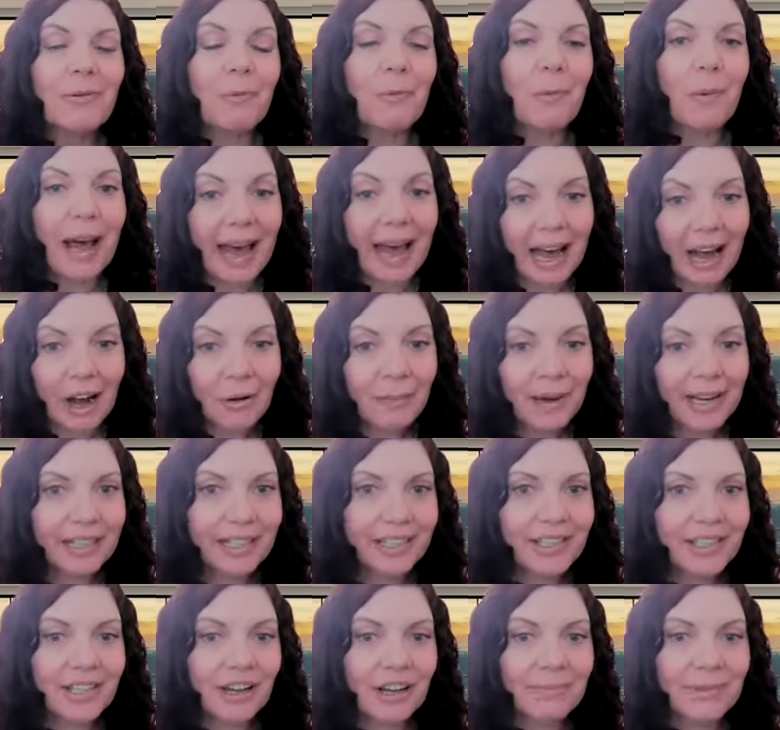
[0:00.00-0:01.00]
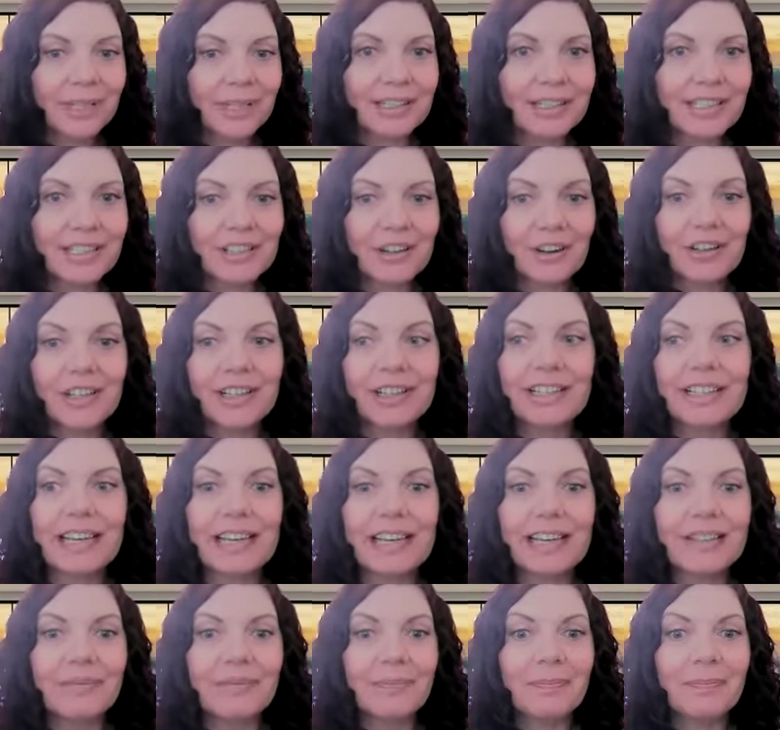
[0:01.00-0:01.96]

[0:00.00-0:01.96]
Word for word: how my insomnia started,